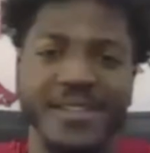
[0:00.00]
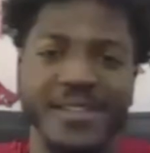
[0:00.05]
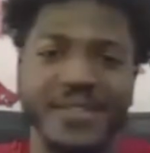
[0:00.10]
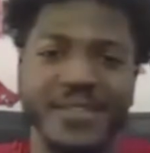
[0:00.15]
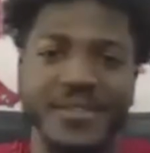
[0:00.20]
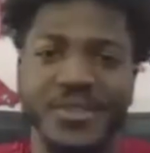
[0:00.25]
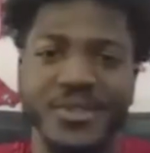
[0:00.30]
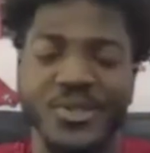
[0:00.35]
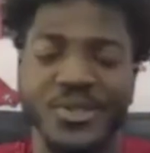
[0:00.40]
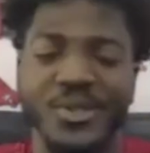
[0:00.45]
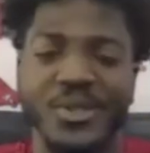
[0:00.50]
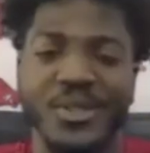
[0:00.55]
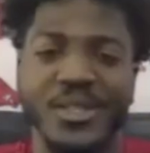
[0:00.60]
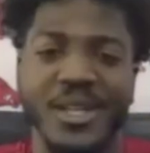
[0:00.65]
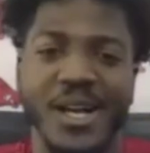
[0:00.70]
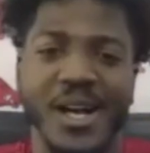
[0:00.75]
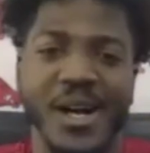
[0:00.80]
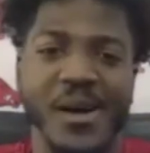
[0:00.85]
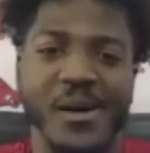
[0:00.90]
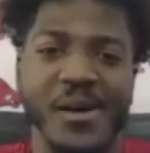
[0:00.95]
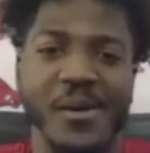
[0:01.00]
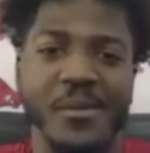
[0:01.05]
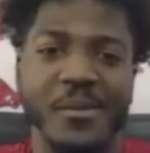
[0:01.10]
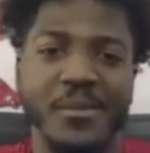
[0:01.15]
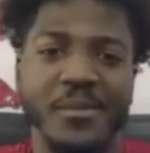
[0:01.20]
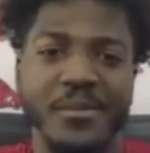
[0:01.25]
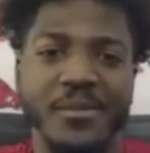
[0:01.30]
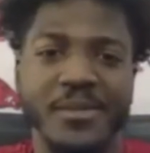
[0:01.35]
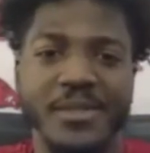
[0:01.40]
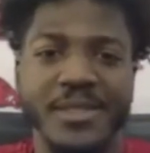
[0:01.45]
sure.
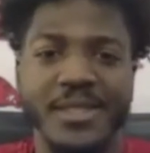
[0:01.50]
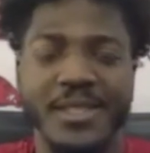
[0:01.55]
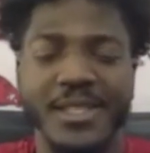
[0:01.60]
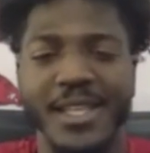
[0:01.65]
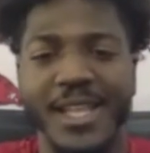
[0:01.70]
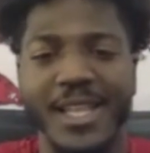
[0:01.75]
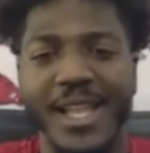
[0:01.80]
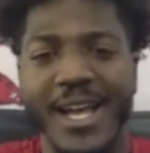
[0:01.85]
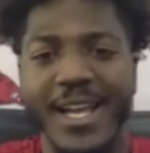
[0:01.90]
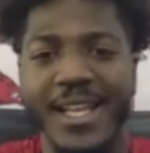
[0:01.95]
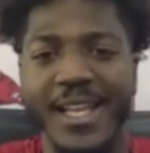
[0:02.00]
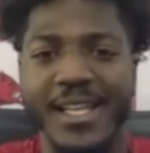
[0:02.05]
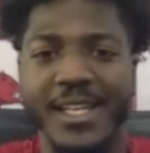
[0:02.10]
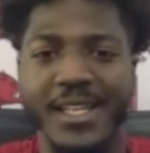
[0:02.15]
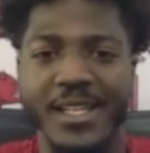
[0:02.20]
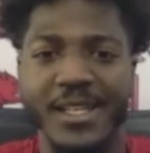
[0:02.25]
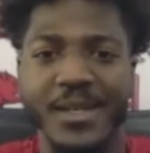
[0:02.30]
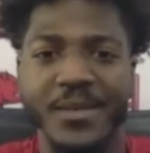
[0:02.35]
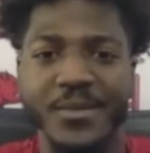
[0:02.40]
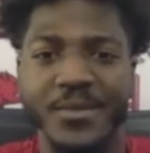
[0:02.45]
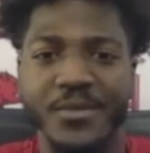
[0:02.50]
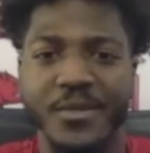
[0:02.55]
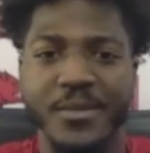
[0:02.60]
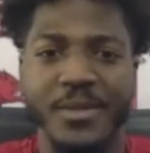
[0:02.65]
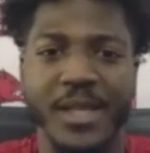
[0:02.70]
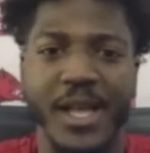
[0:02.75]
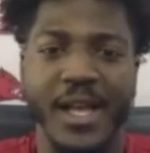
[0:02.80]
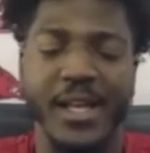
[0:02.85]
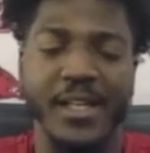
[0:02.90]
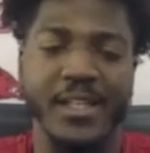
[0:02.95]
Um, a lot of that comes
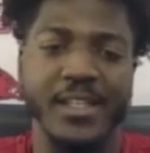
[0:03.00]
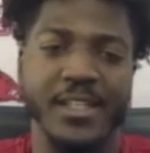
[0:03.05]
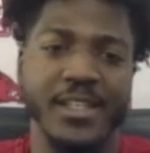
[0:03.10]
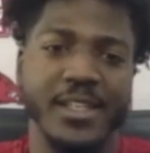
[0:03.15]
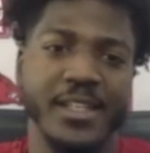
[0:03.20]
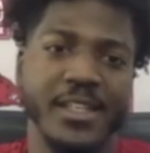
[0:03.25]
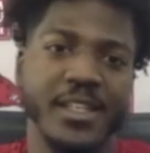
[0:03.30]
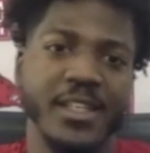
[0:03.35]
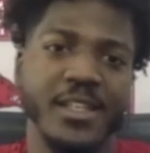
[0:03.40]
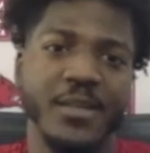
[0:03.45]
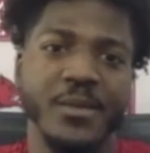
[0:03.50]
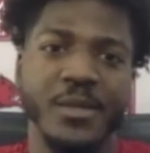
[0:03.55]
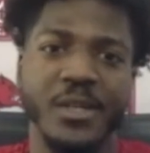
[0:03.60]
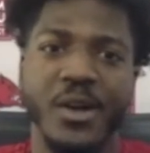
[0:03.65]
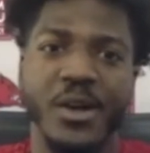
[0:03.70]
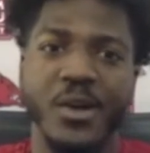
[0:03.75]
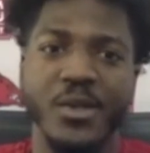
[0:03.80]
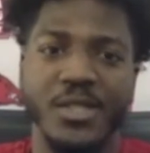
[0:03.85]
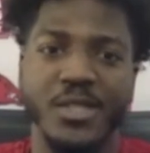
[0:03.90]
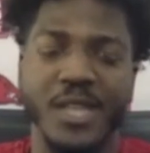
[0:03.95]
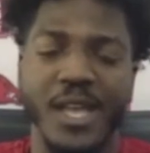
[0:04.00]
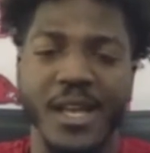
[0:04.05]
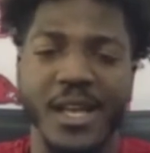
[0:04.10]
from like when coach ha-